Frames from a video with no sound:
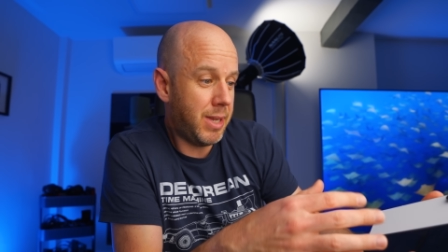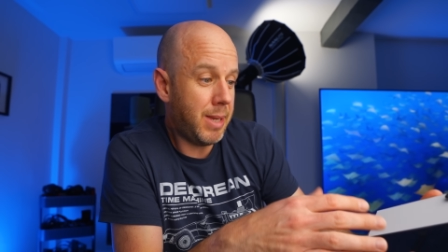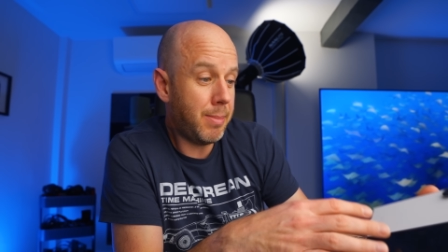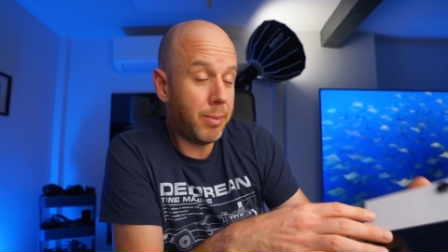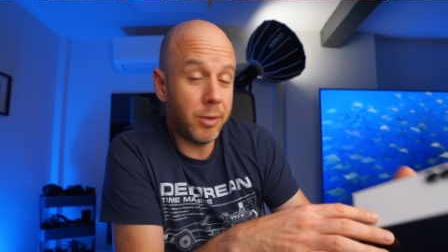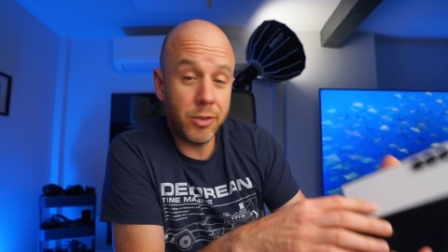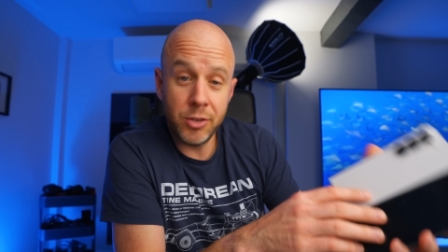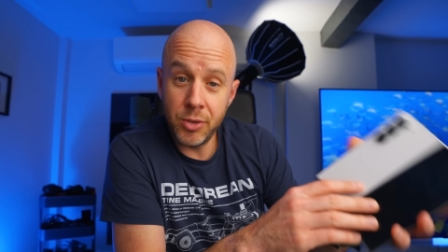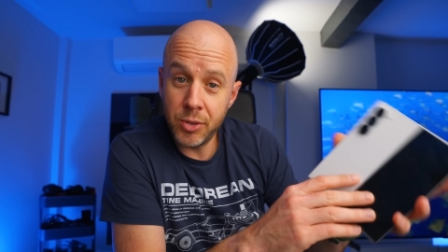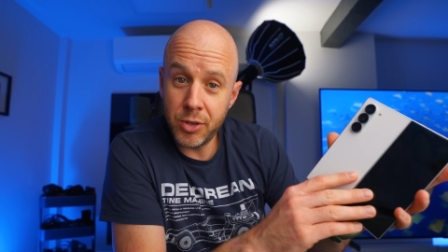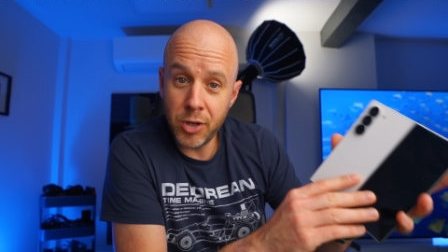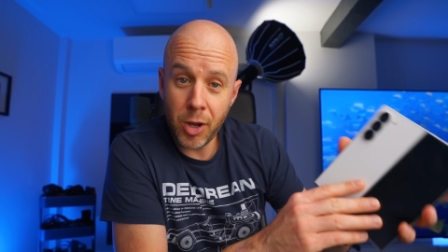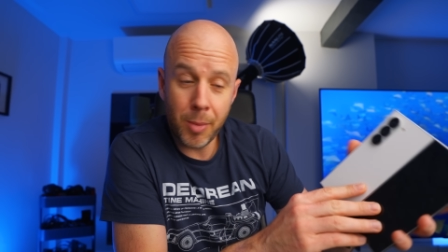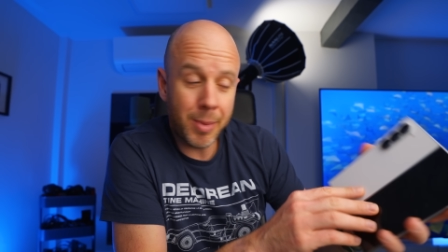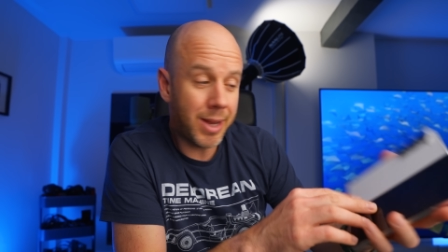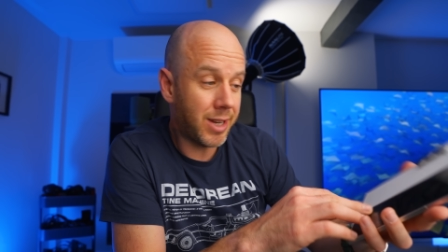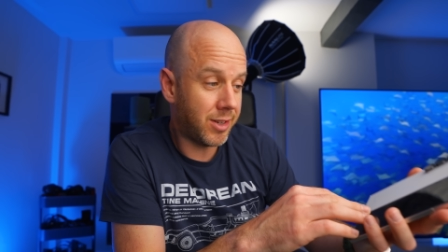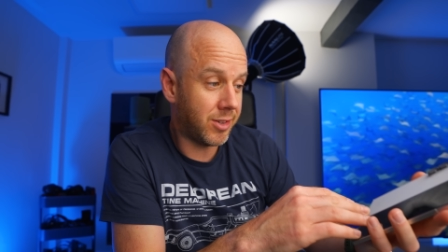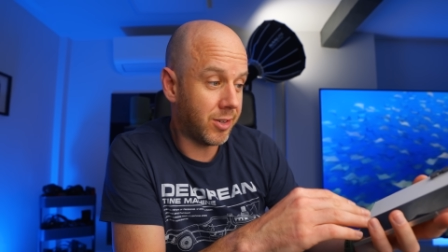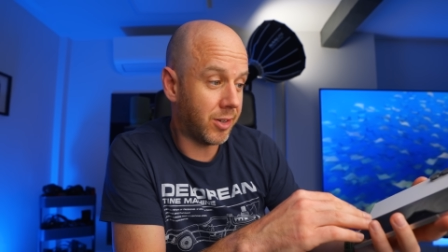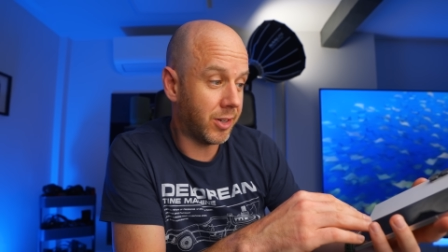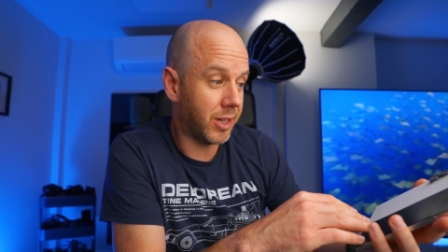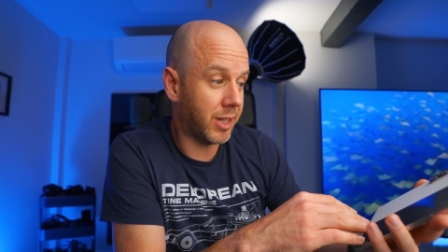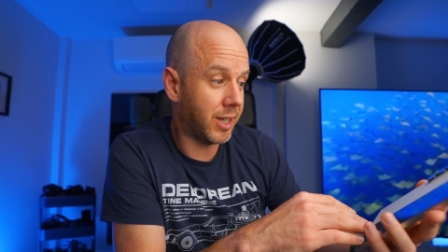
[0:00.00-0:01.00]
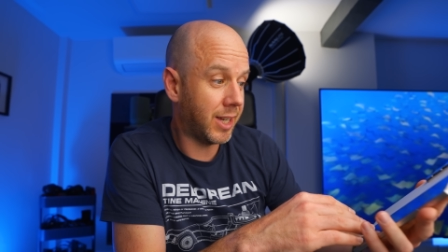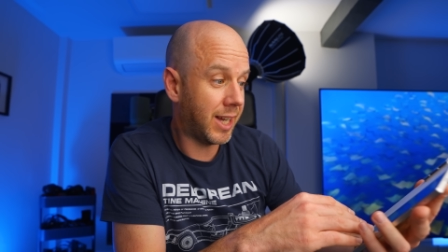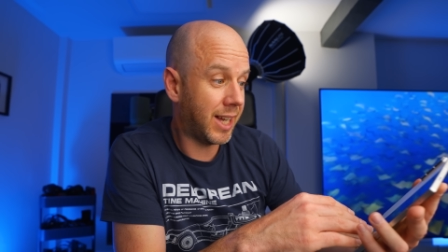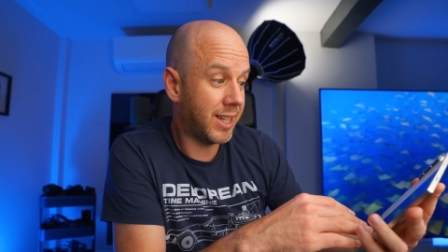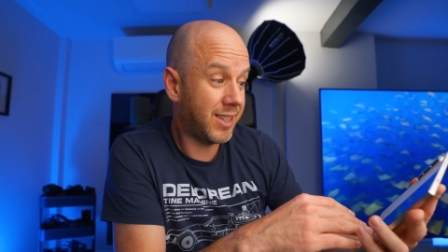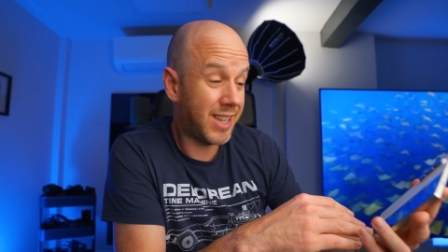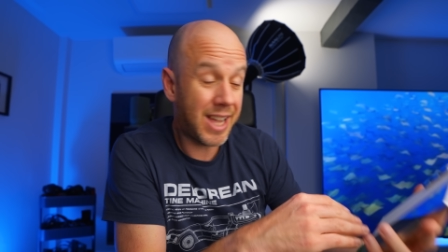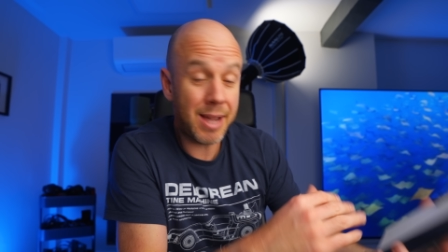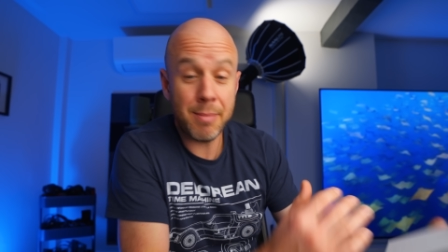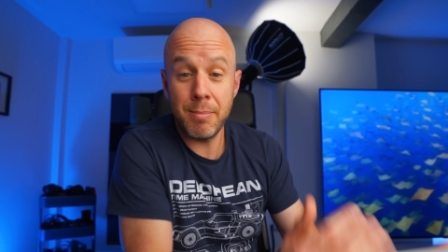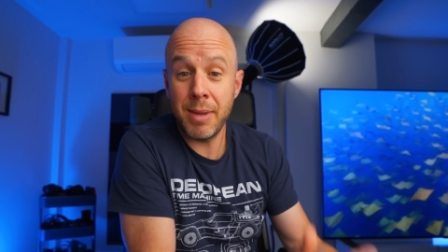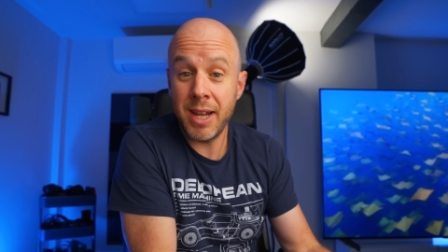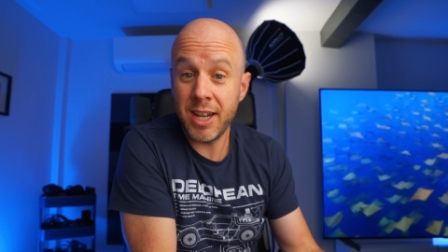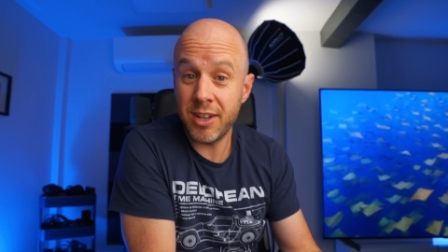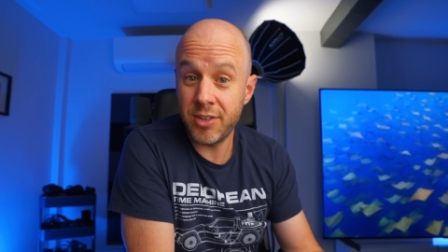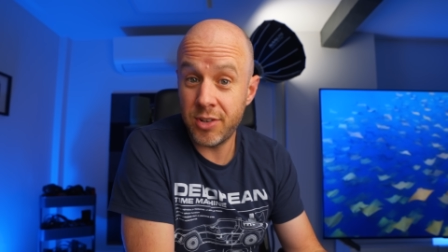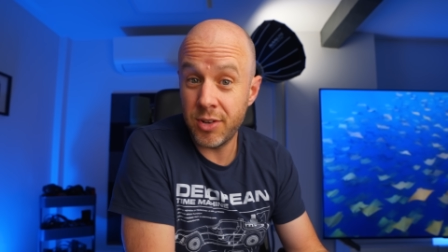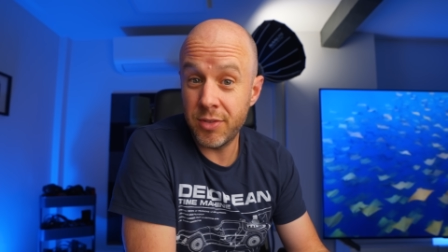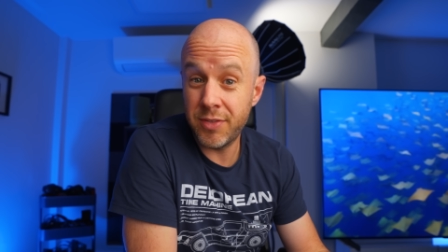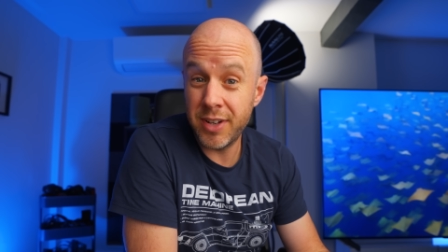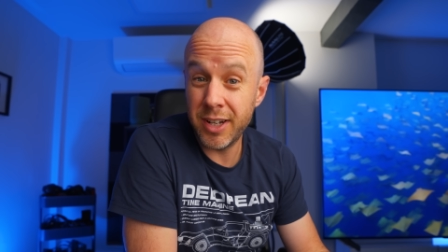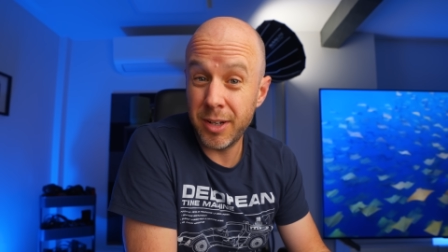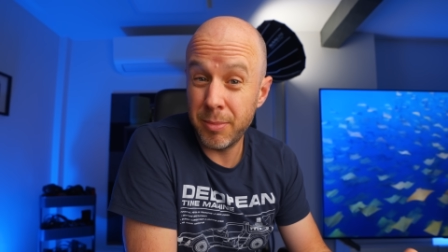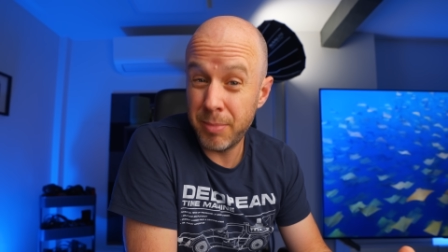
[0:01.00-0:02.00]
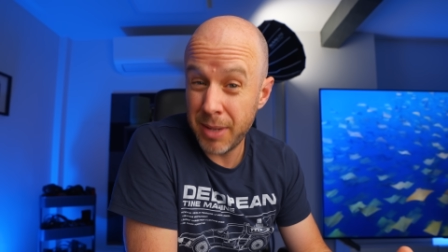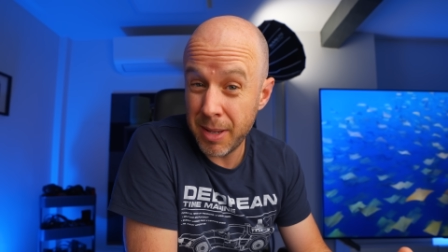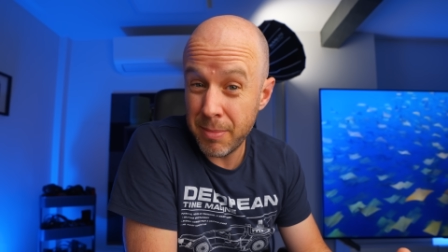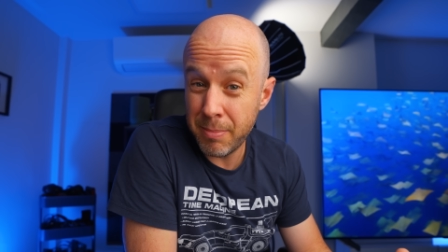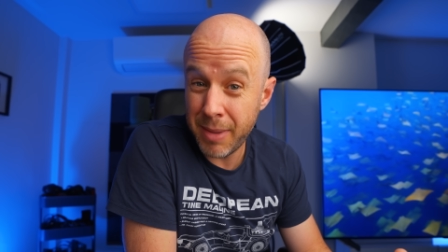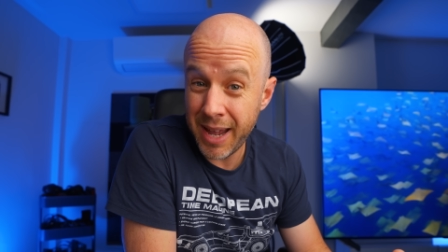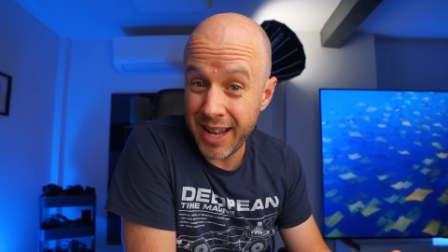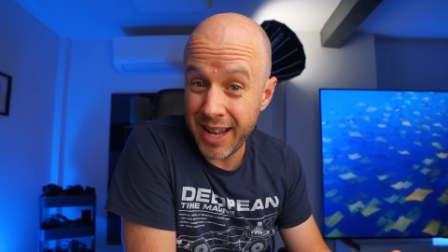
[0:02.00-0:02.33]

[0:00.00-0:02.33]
people do comment on it and that makes you feel a bit